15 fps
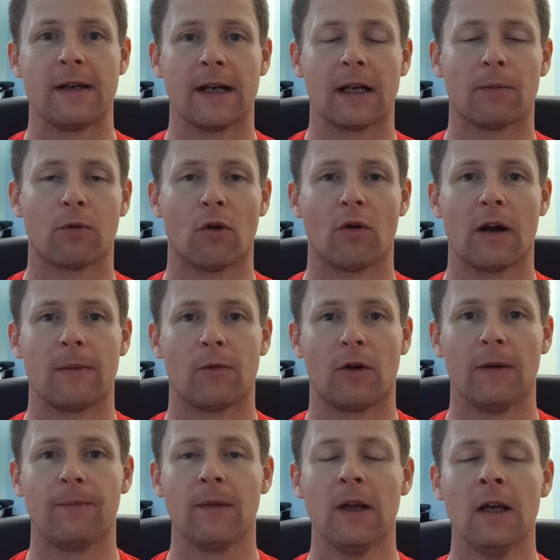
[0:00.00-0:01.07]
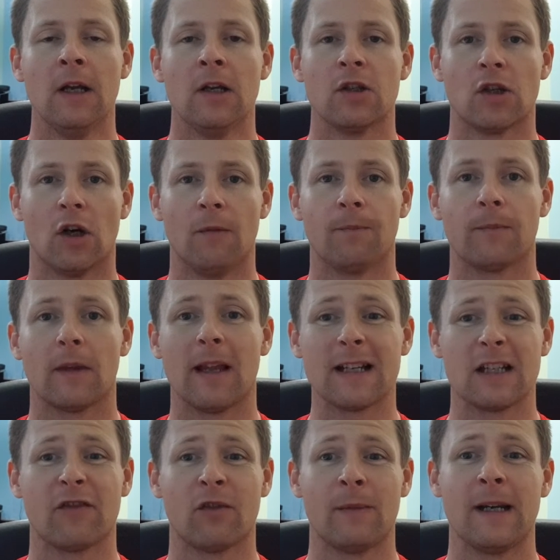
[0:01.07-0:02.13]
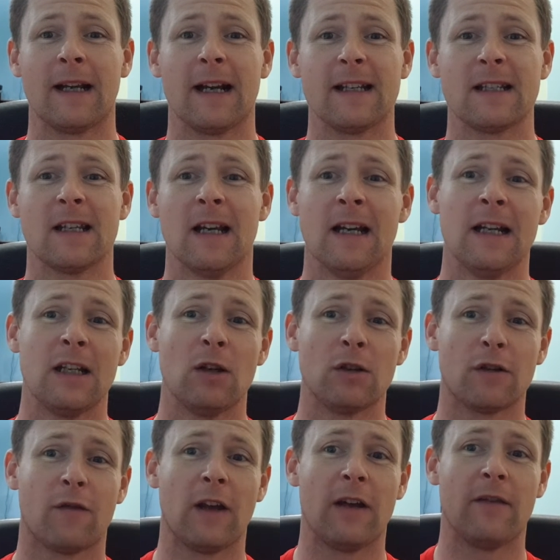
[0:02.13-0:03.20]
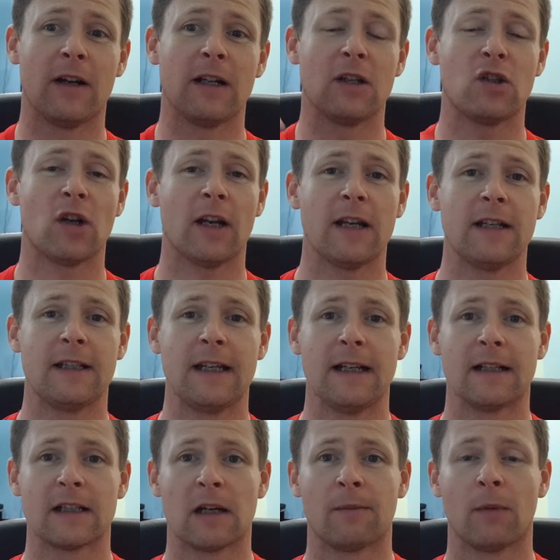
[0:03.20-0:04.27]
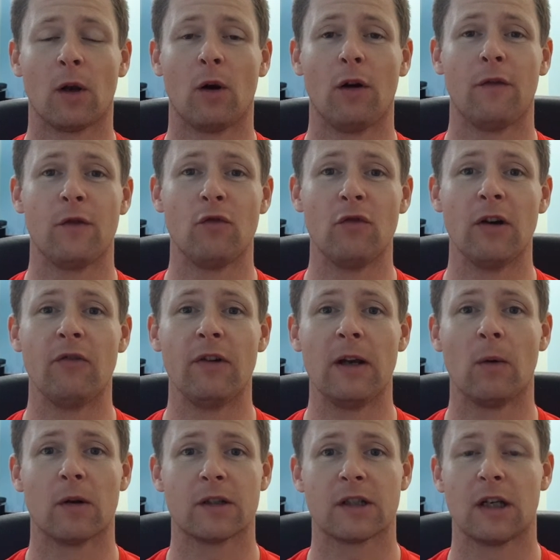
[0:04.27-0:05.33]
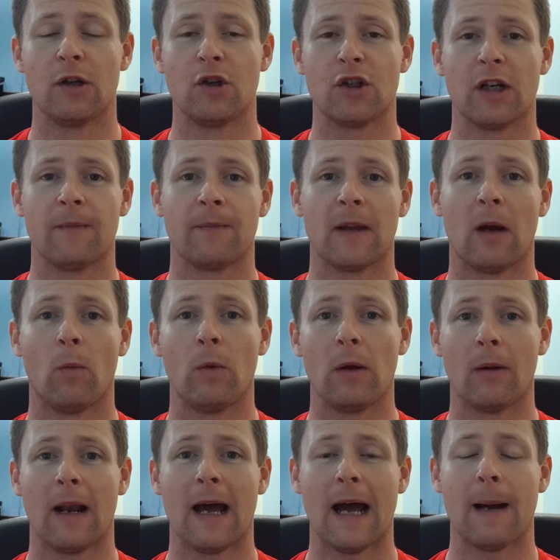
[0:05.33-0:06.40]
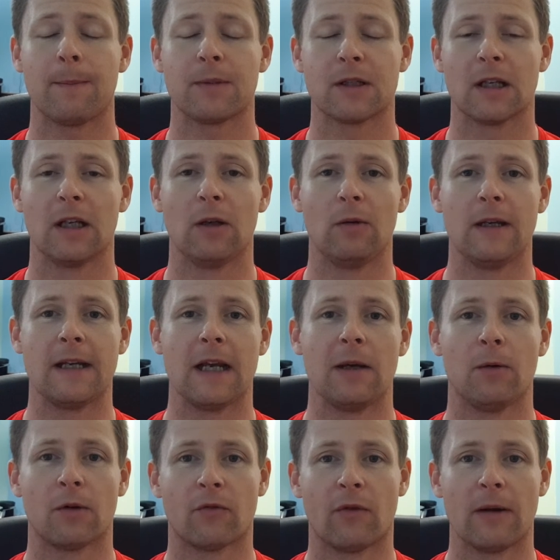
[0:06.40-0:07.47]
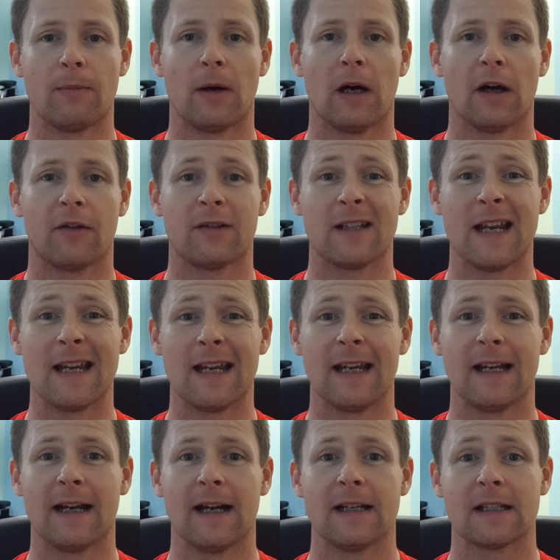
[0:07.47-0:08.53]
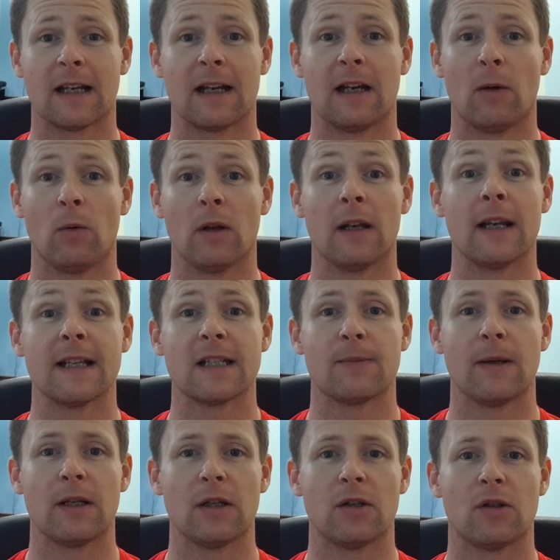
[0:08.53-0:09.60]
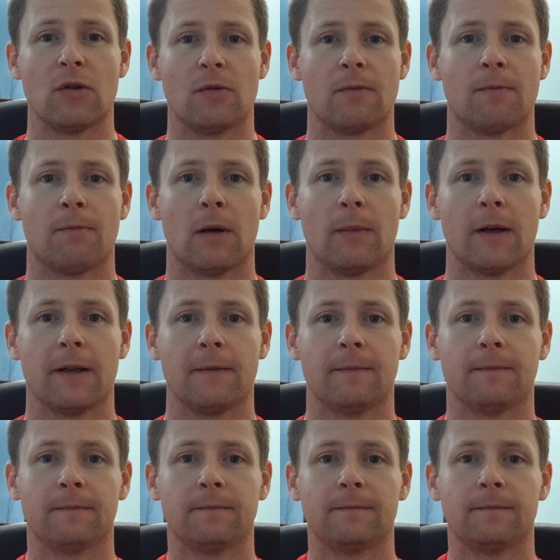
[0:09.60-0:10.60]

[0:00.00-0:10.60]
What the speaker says: Younger program, all right? So that's it for me, guys. Do us a favor, check in your details down below if you really, really want a solution, and we will absolutely get you on the right path. Take care, guys, and I will speak to you soon. Bye-bye.